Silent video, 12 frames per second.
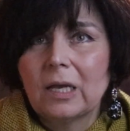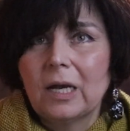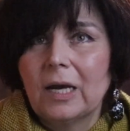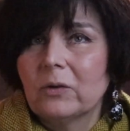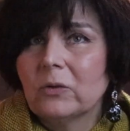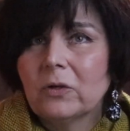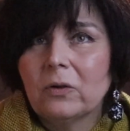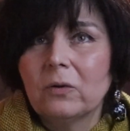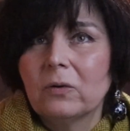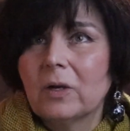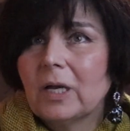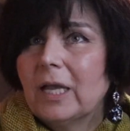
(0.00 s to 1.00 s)
I don't
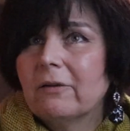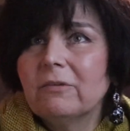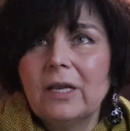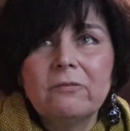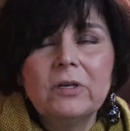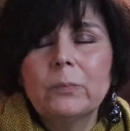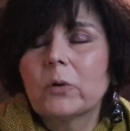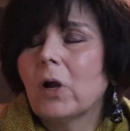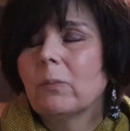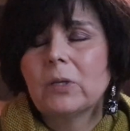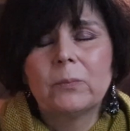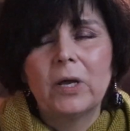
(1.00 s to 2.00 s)
know, every
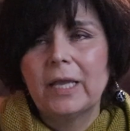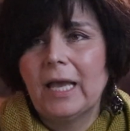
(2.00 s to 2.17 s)
problem I